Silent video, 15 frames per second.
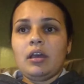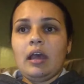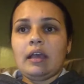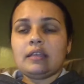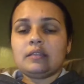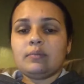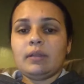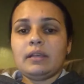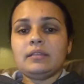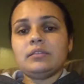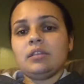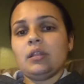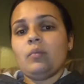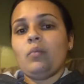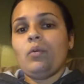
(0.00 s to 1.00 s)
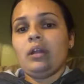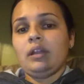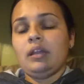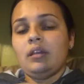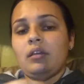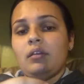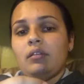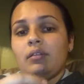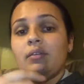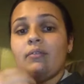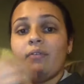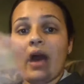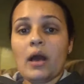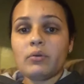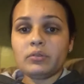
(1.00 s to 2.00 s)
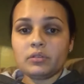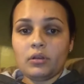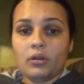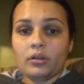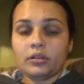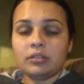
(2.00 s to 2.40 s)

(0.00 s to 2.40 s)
explains to them what the vowels are.